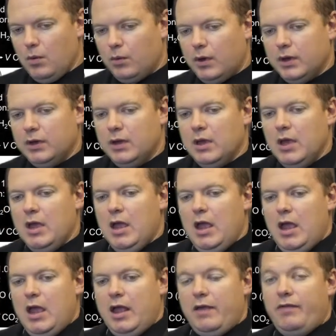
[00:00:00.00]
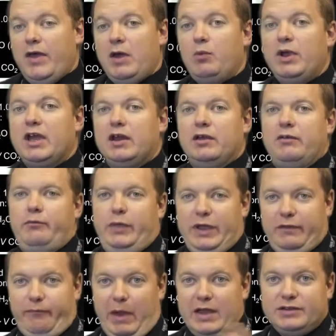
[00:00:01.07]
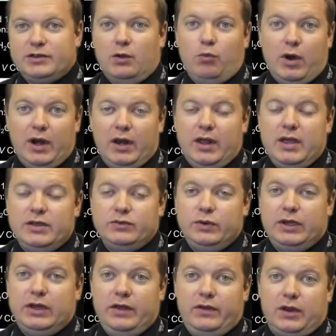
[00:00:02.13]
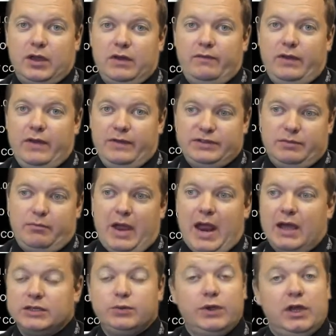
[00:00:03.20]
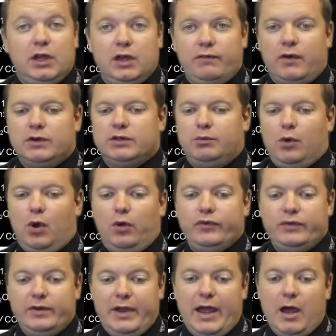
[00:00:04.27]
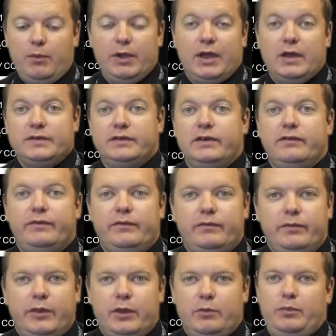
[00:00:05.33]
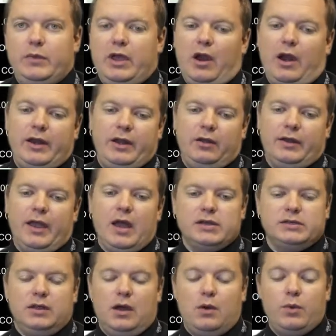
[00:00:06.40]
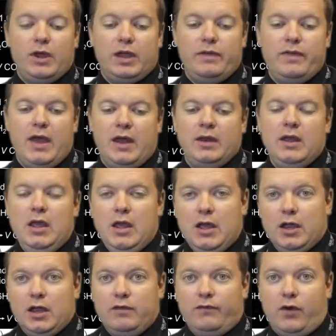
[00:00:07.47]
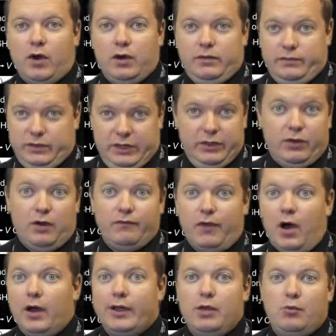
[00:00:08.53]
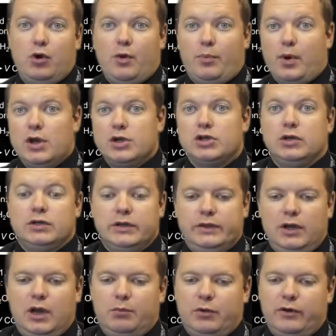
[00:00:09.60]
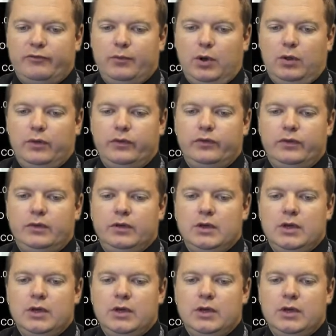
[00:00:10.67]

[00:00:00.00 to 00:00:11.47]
Right? Then we can, based on what it is, we can either, if it's a mass, we can convert to moles. Now because of the ideal gas law, we can then convert either a volume or a pressure to the number of moles.